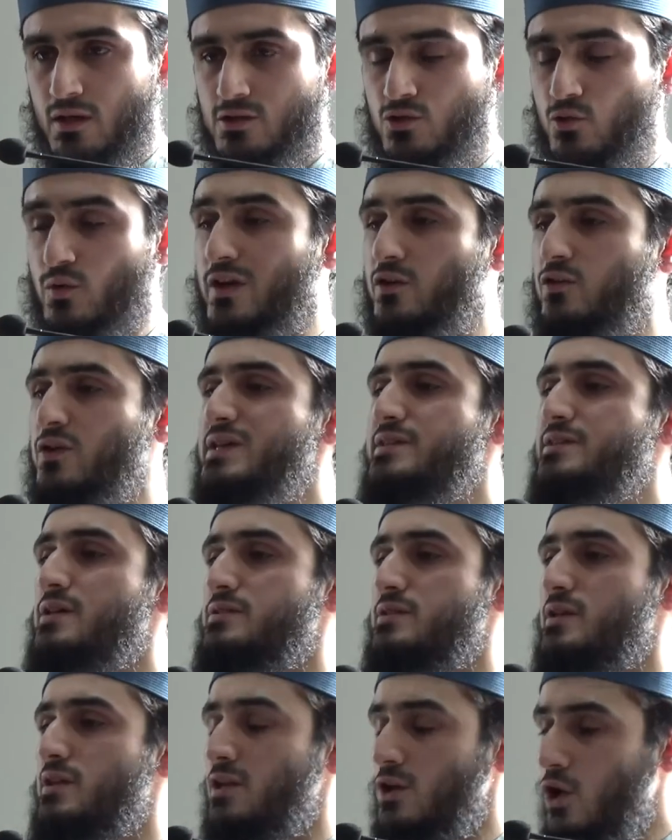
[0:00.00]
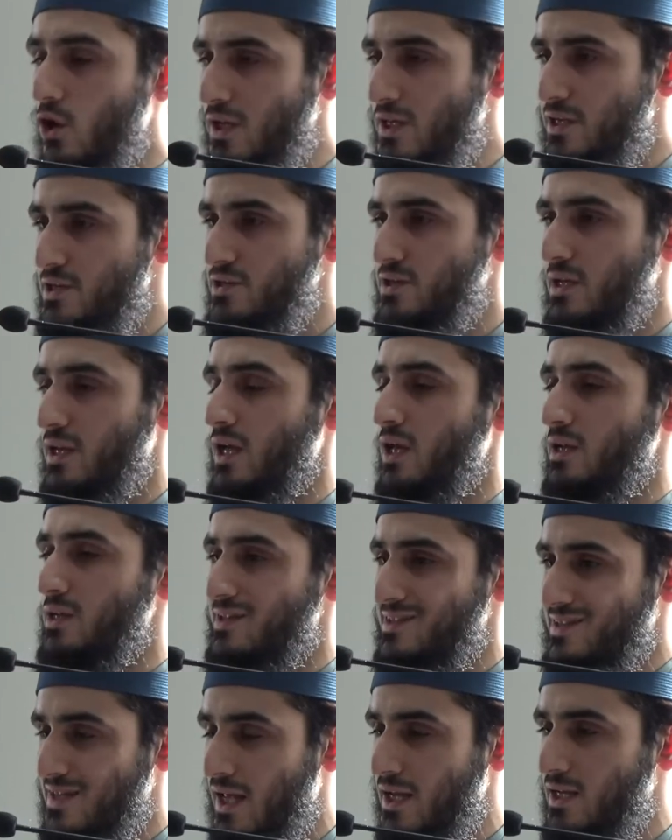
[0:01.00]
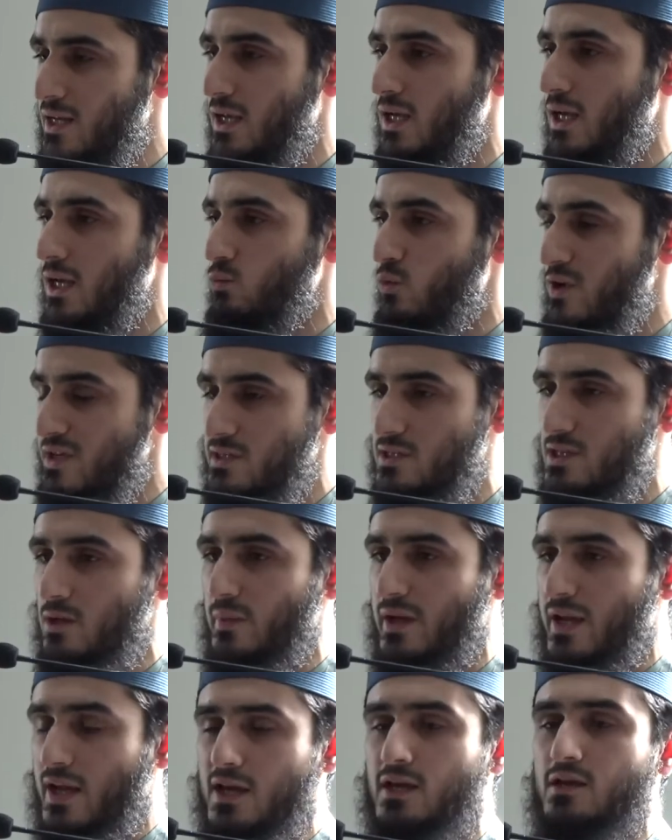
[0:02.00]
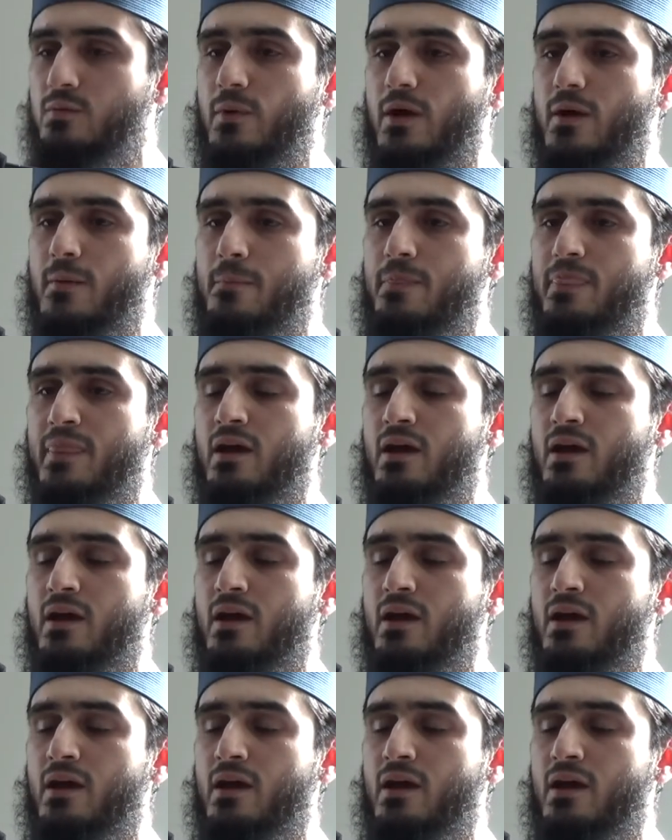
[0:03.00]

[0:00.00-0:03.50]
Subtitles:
to increase us in knowledge and understanding and wisdom and hikmah,